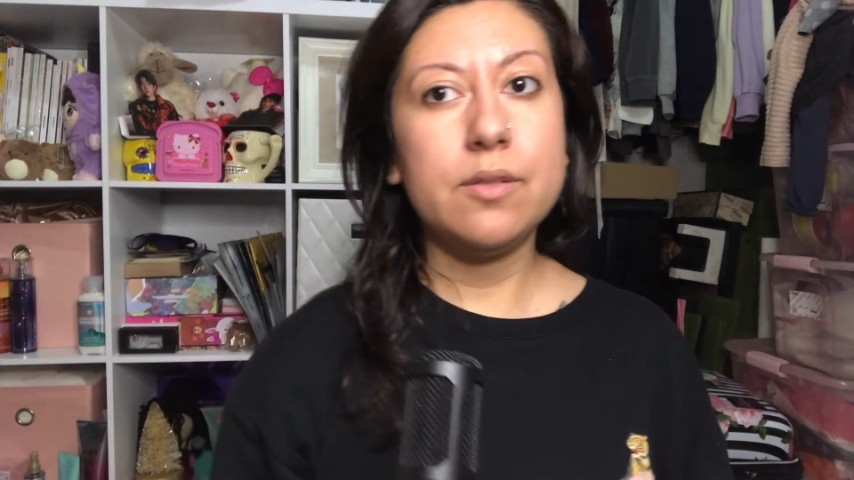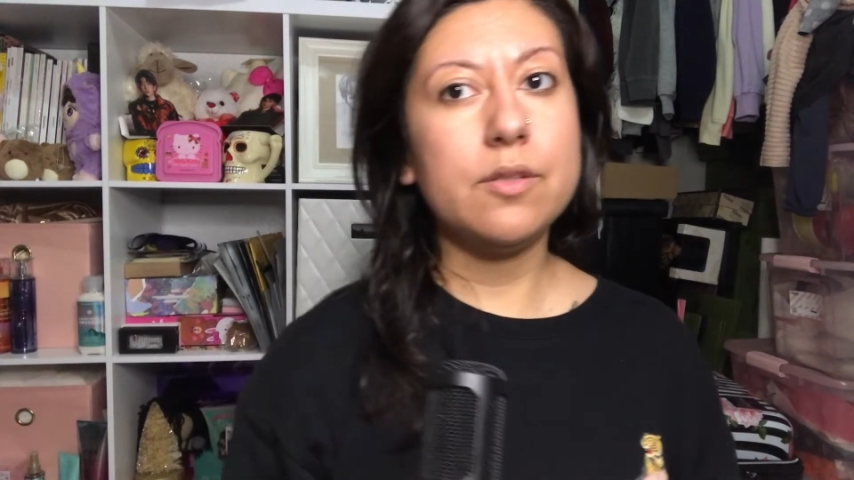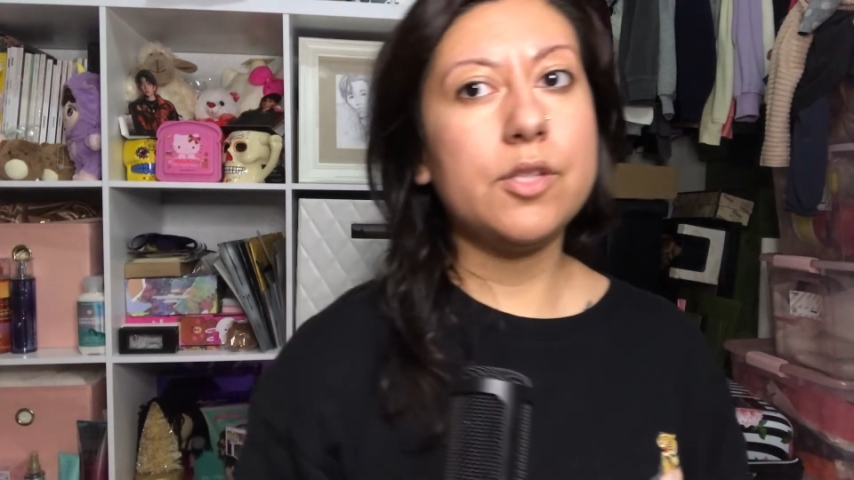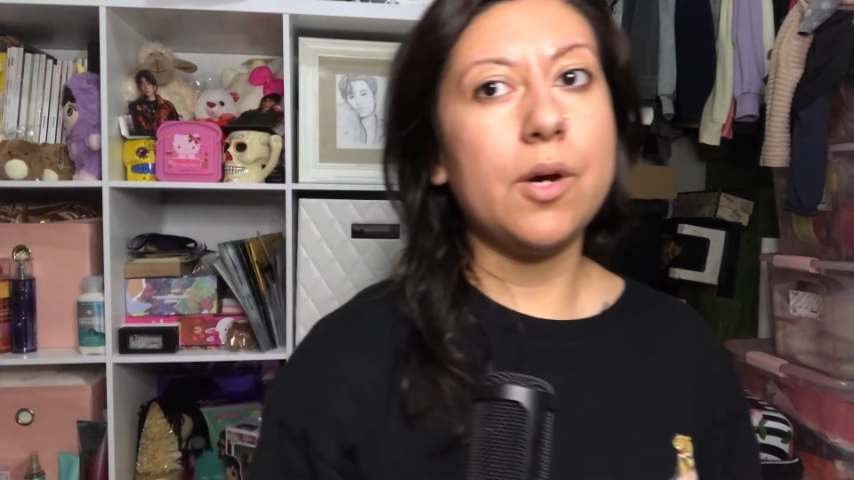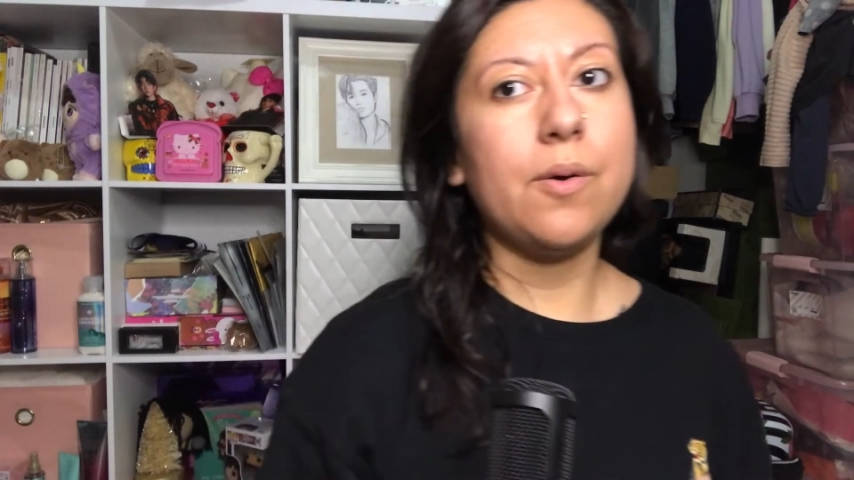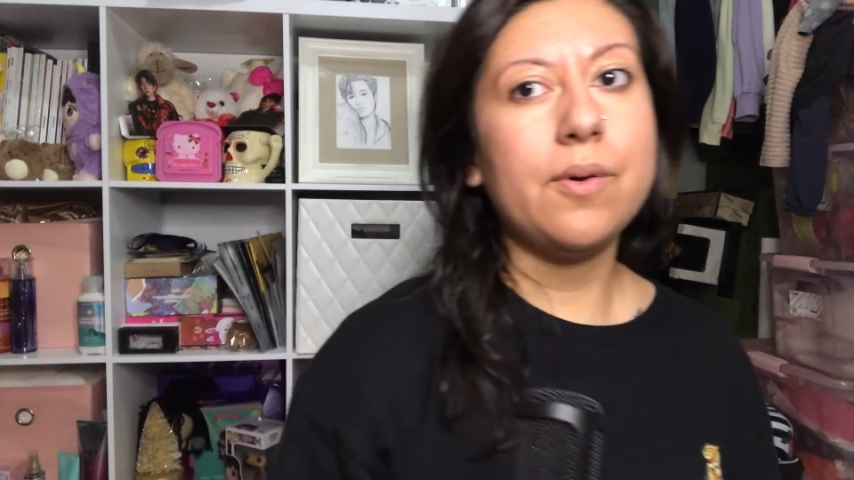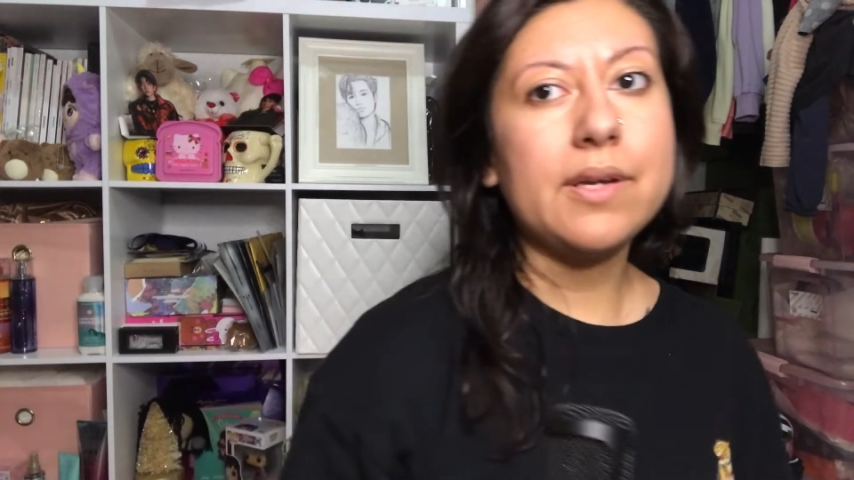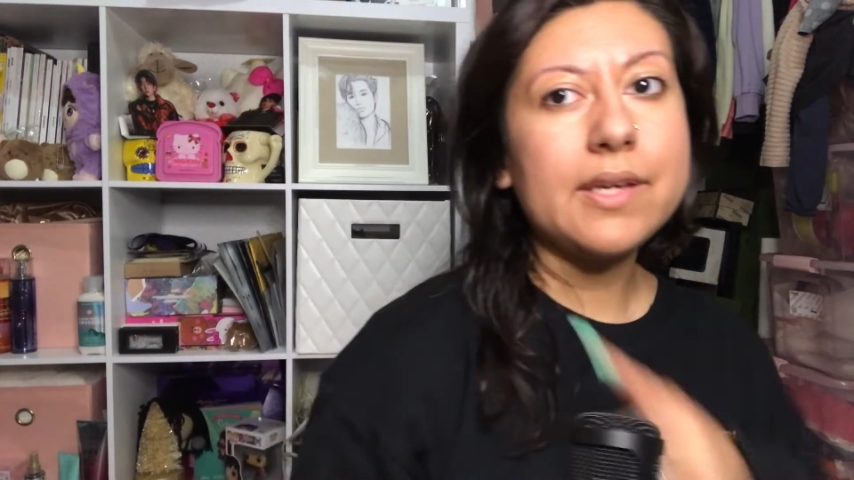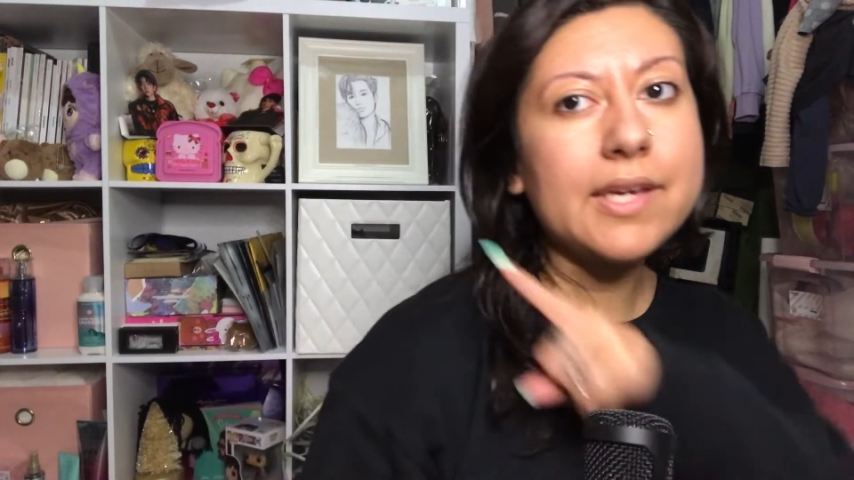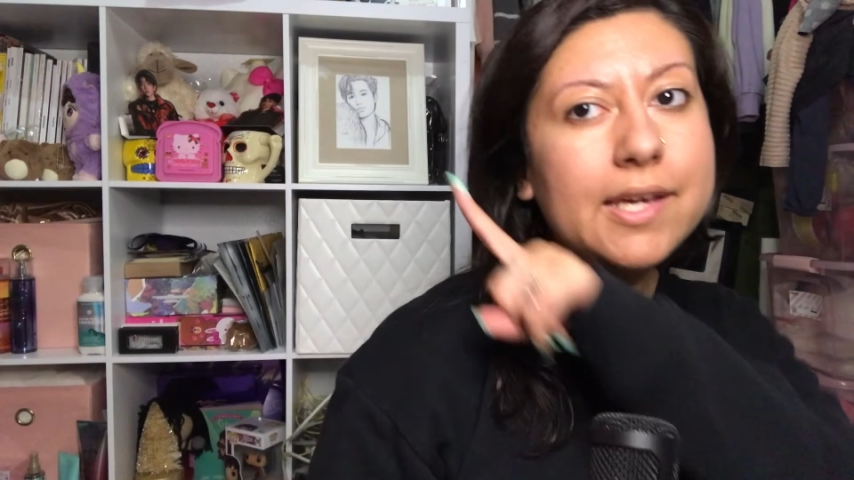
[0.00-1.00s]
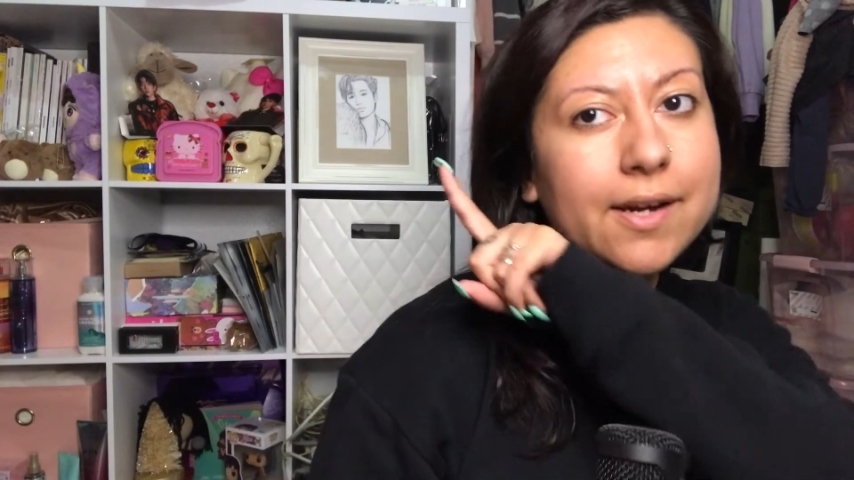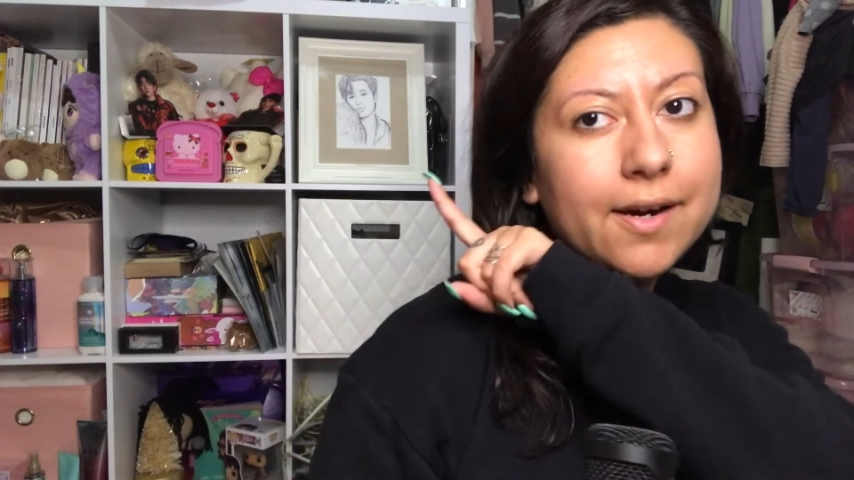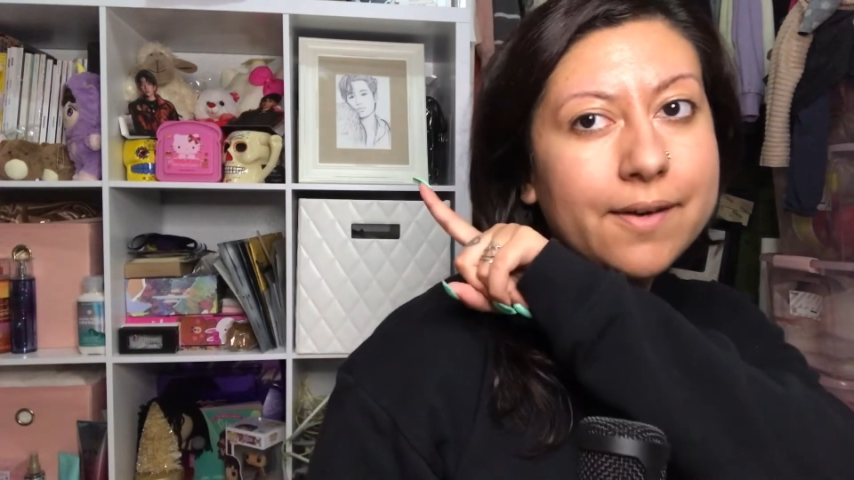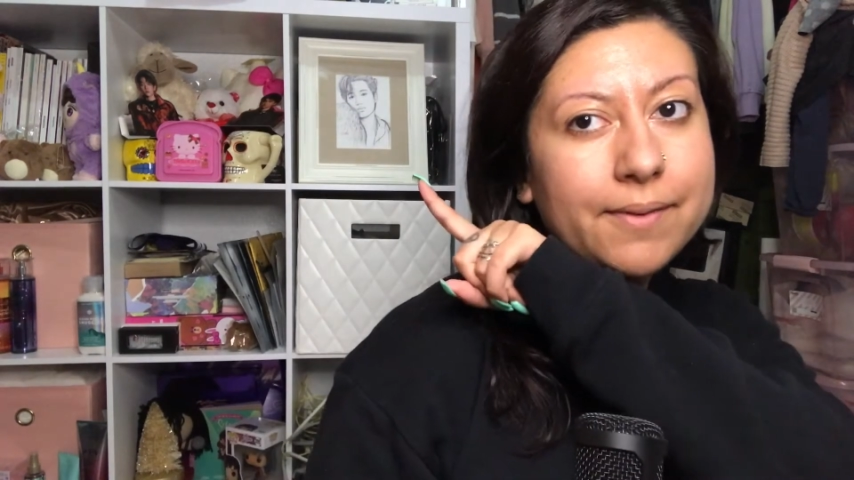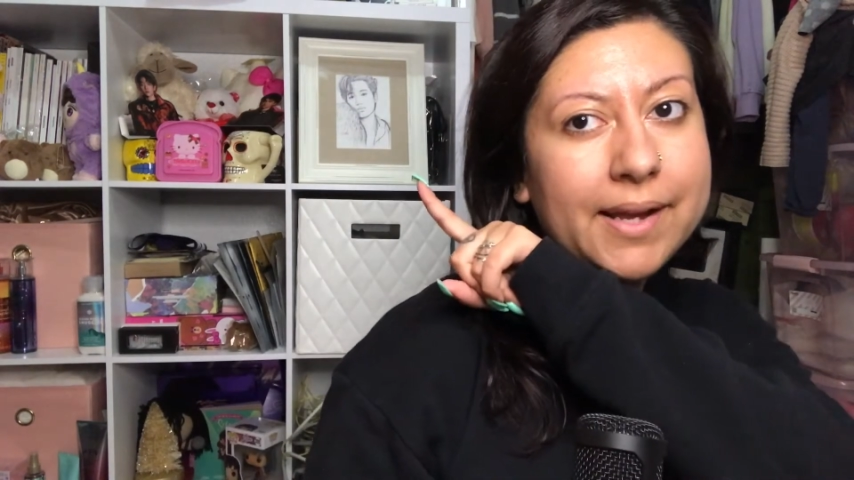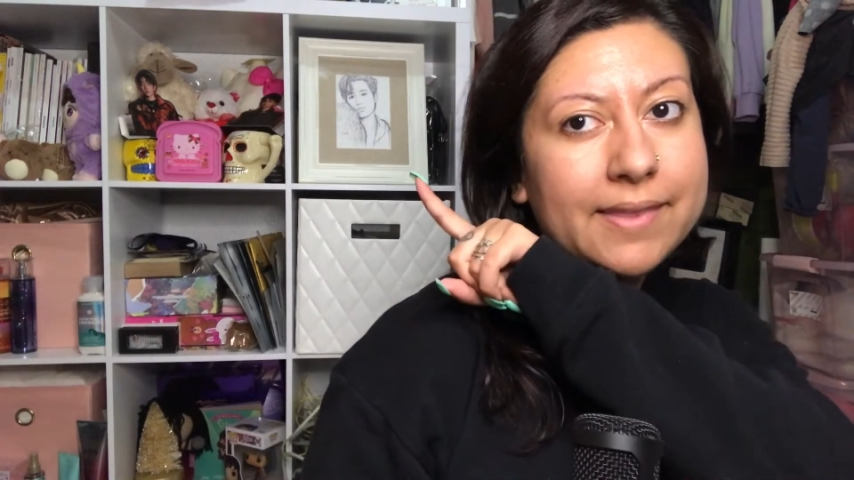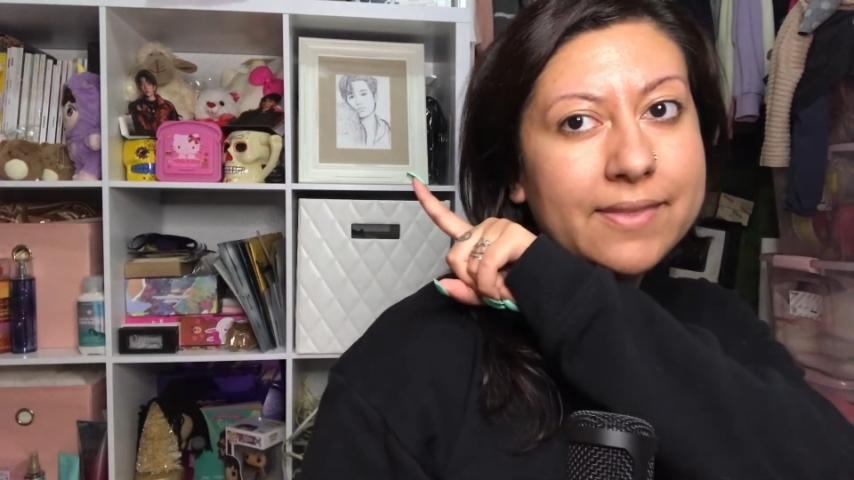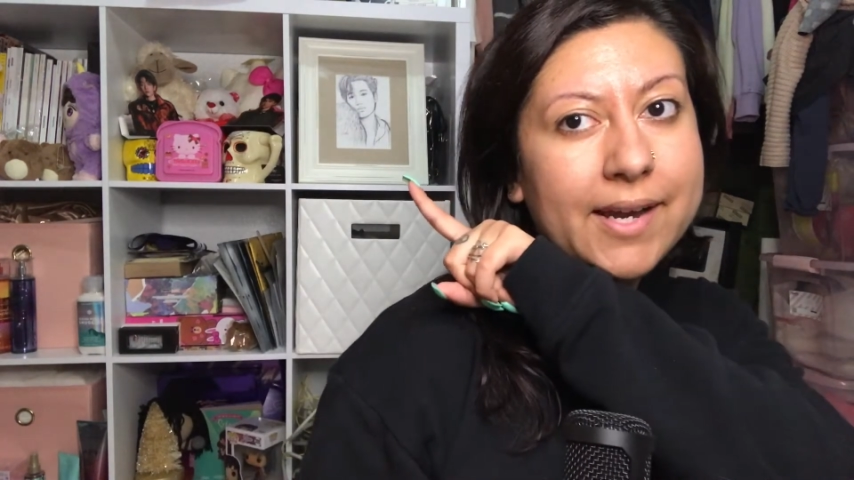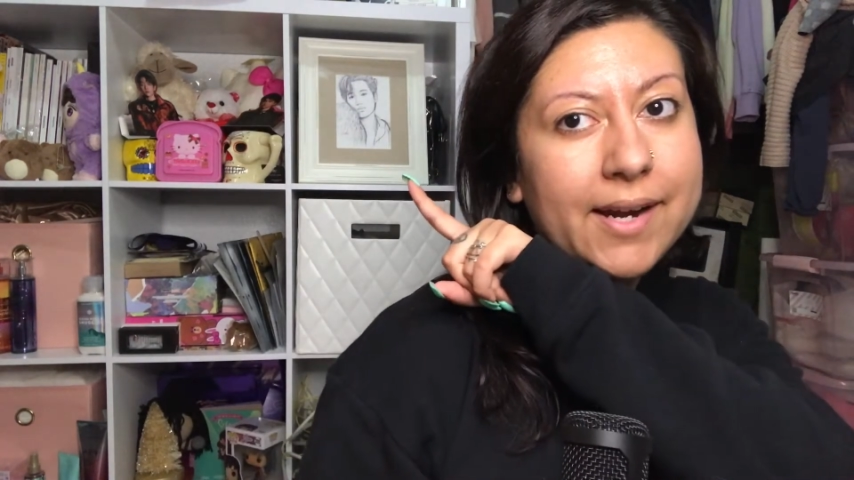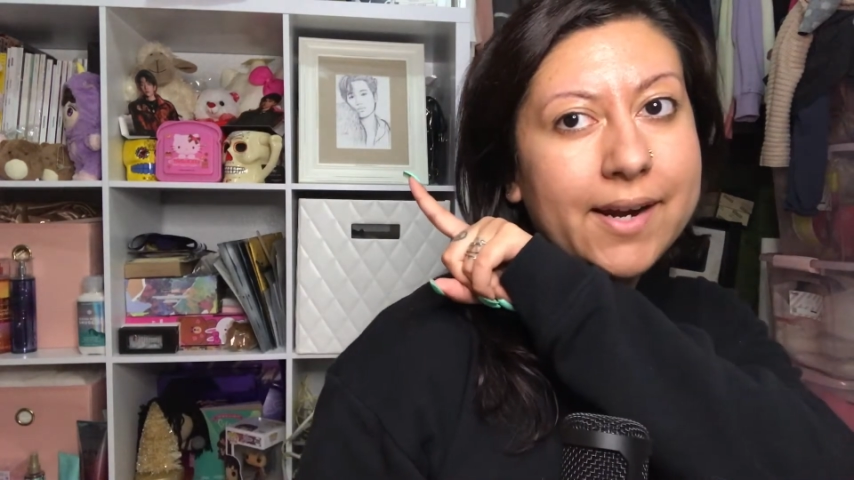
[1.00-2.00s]
so here, right
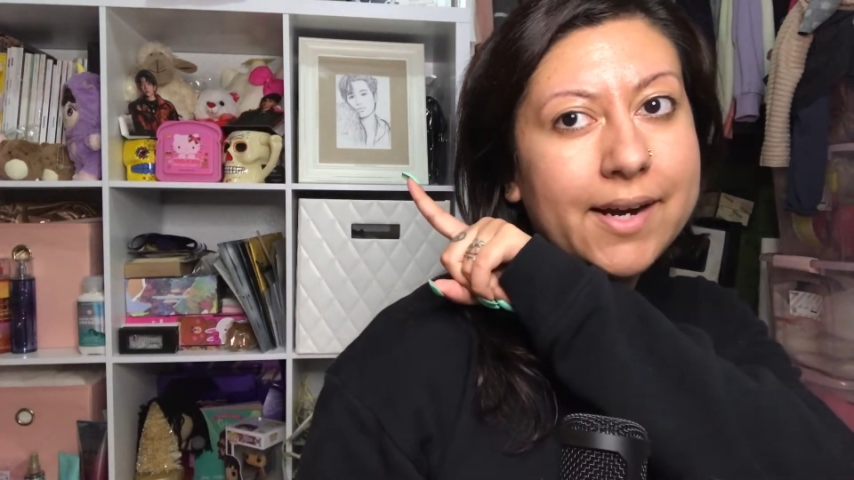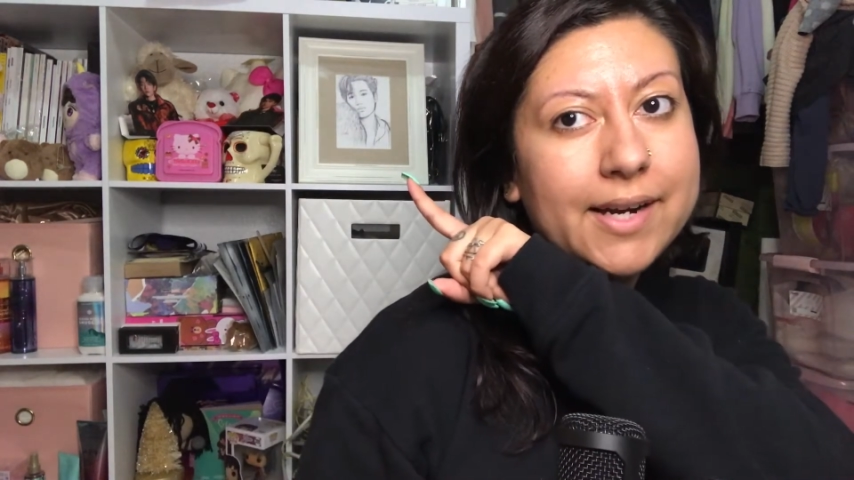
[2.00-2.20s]
there,